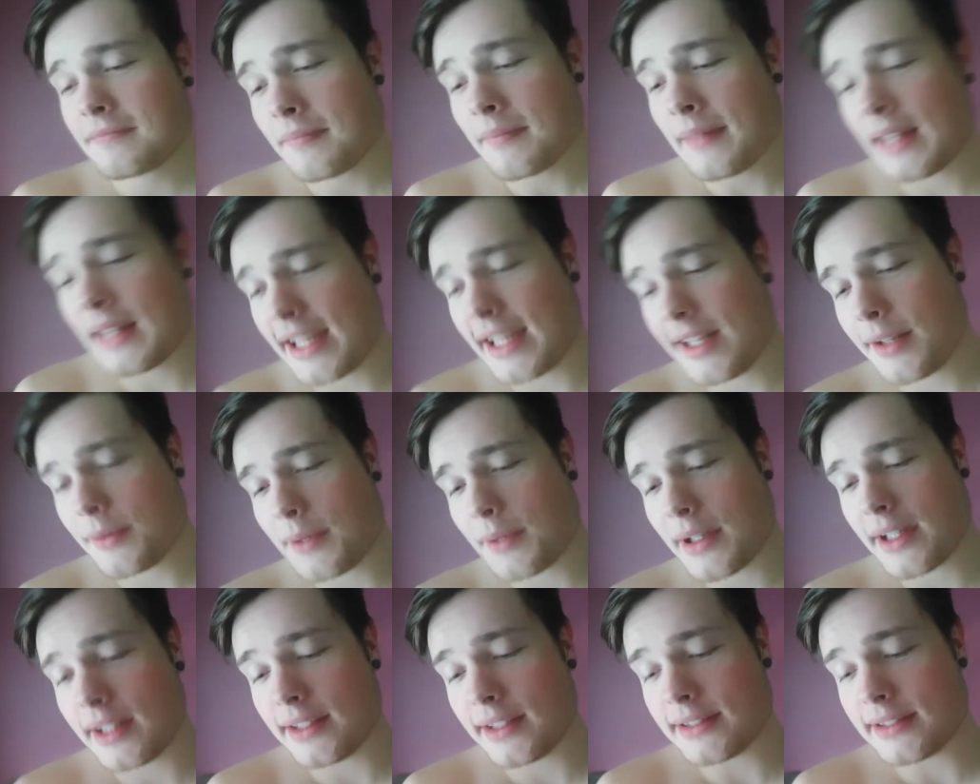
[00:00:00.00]

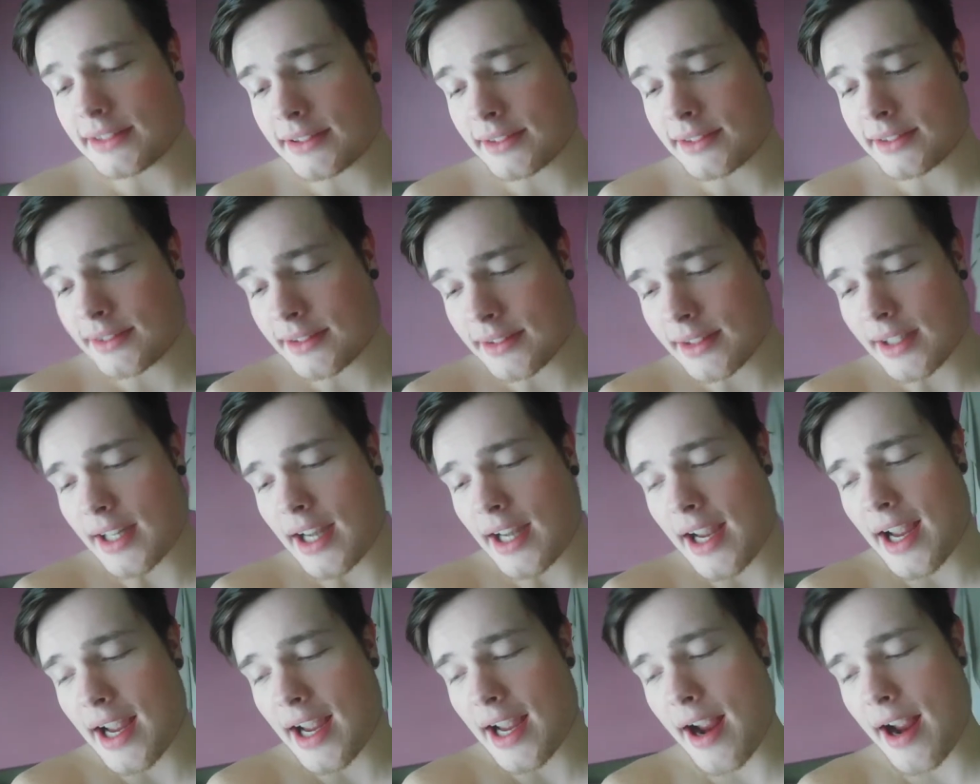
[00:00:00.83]
Anyways,
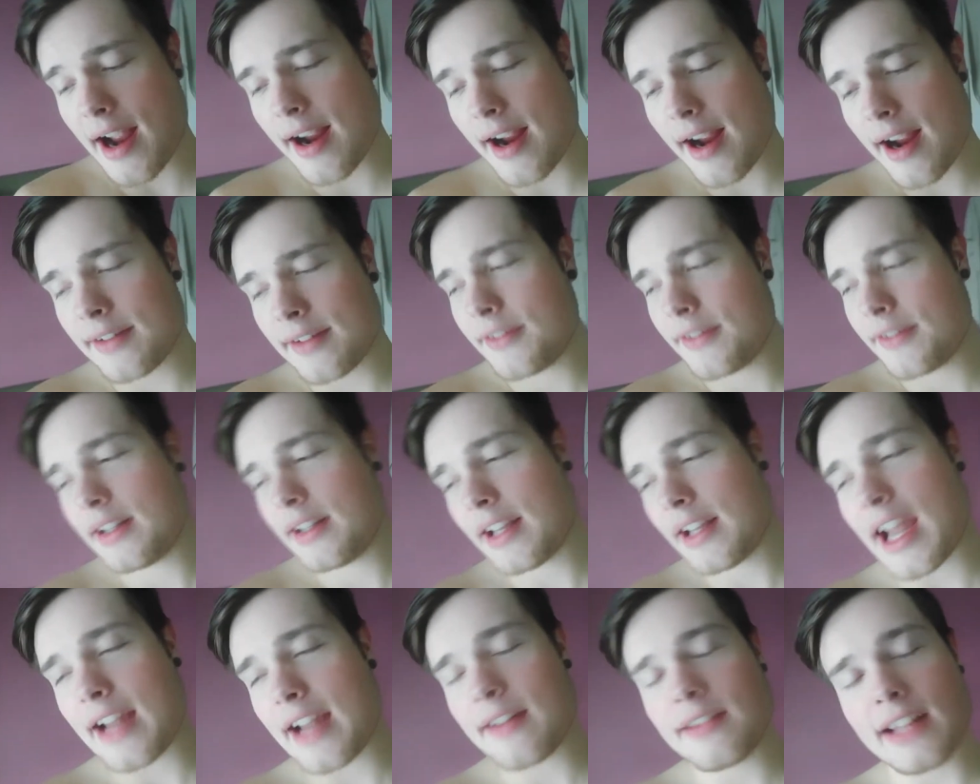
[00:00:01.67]

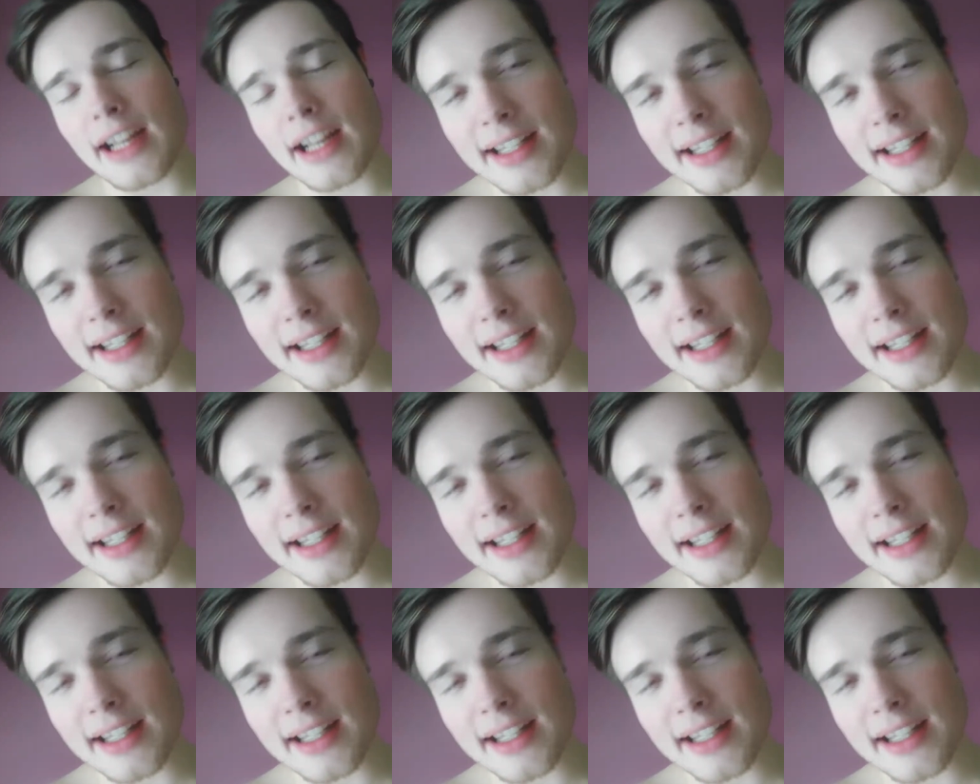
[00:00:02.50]
I